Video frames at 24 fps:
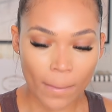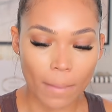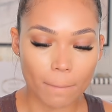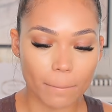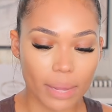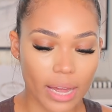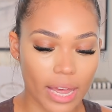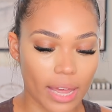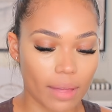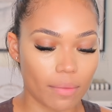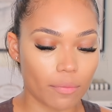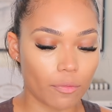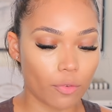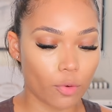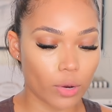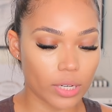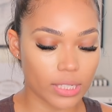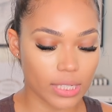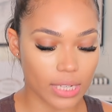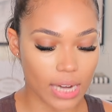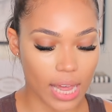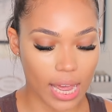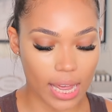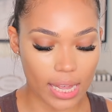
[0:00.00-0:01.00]
But for
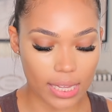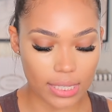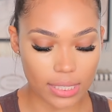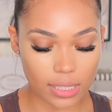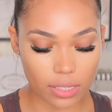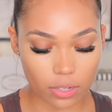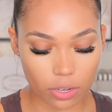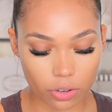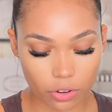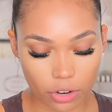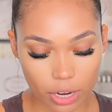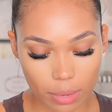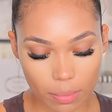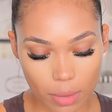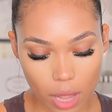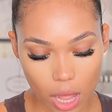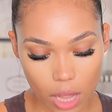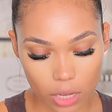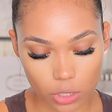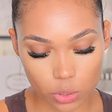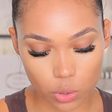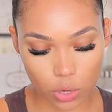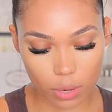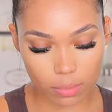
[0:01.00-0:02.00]
today's cream
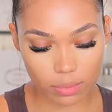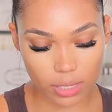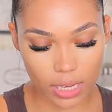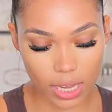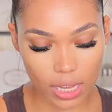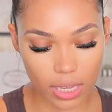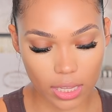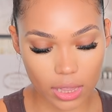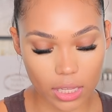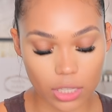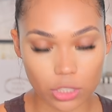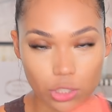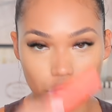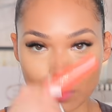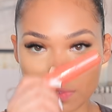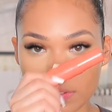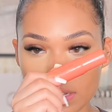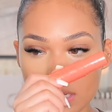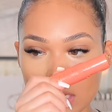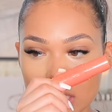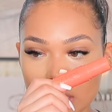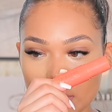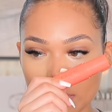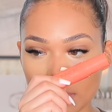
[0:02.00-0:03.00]
contour, I'm taking the
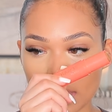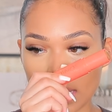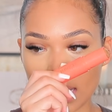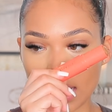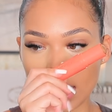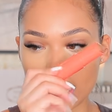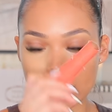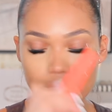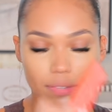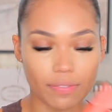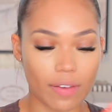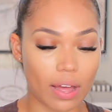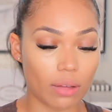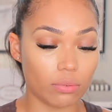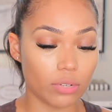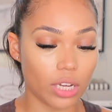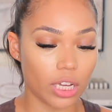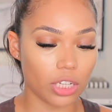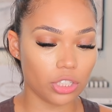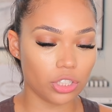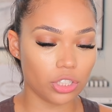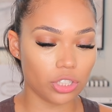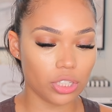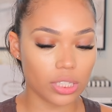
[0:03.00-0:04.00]
Juvia's Place
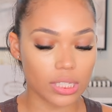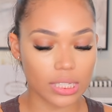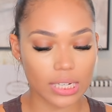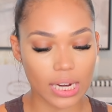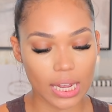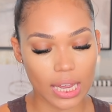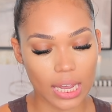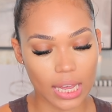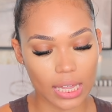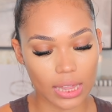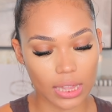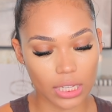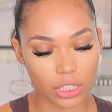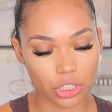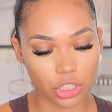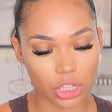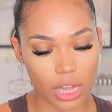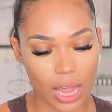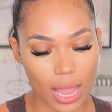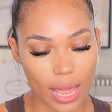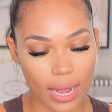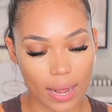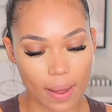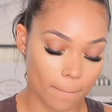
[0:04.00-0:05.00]
foundation stick in the
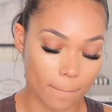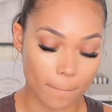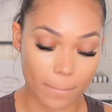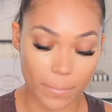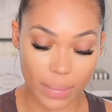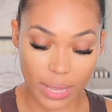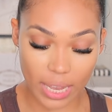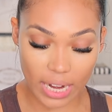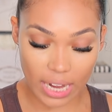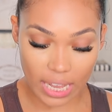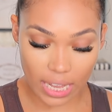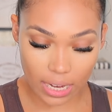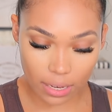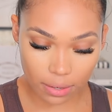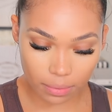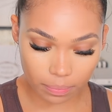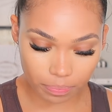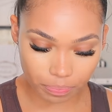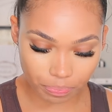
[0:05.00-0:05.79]
shade Benin.